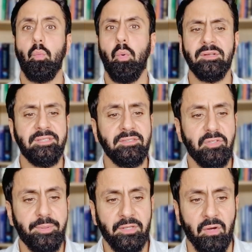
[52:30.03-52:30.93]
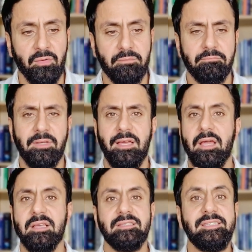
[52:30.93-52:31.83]
Wanting to be known,
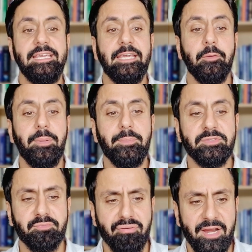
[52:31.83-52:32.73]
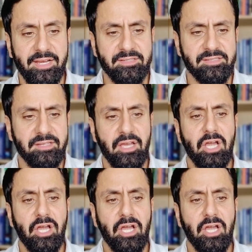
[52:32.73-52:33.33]
seeking people's praise,